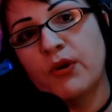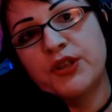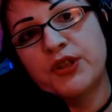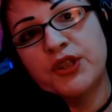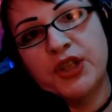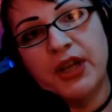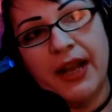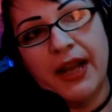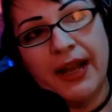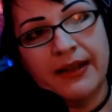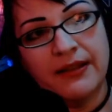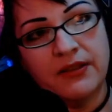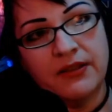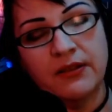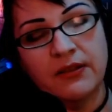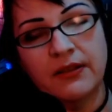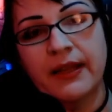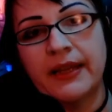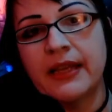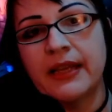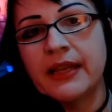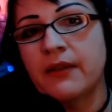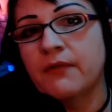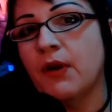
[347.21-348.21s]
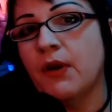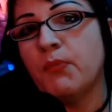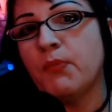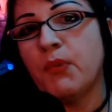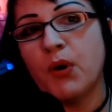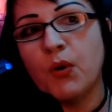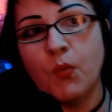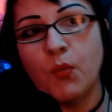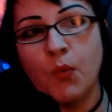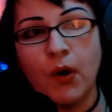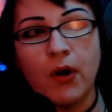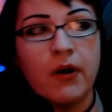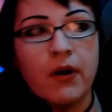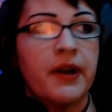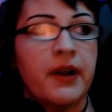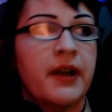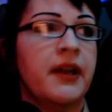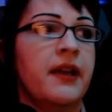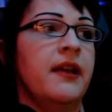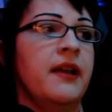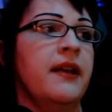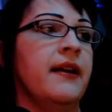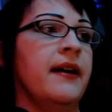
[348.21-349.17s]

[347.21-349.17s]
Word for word: She had to like give up her work.